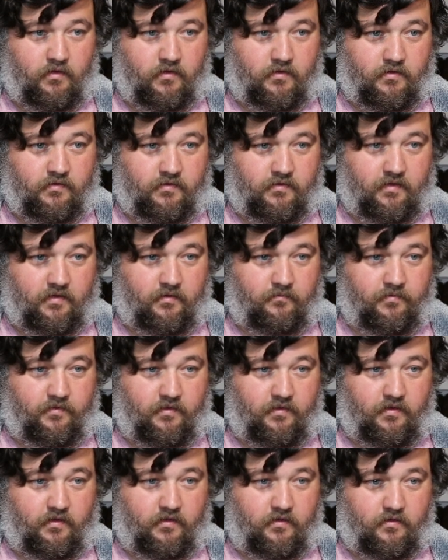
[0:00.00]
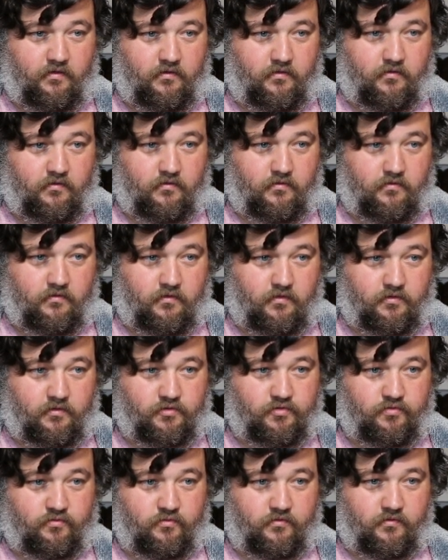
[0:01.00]
Same thing. I'll
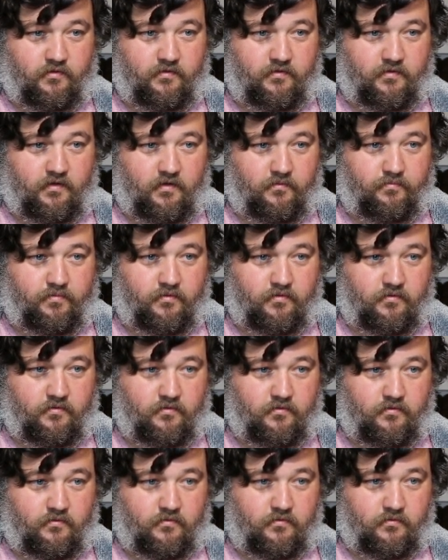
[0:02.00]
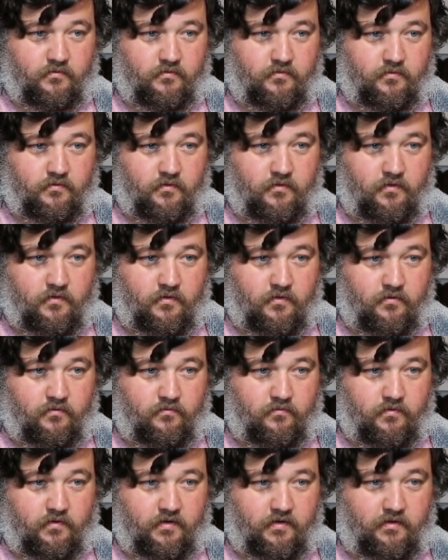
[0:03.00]
shorten this up.
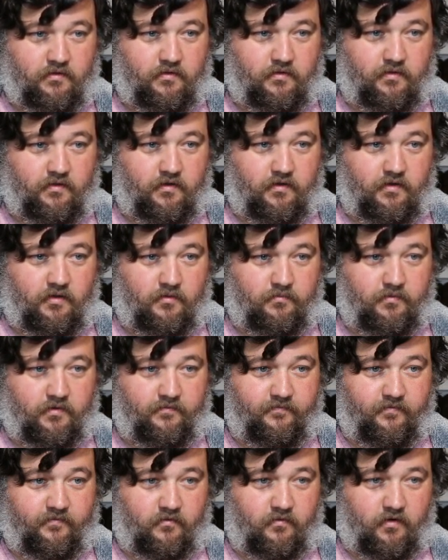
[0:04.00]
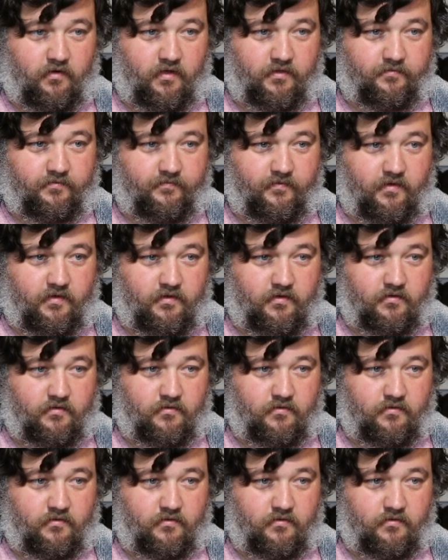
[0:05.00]
Add a little bit of a crossfade.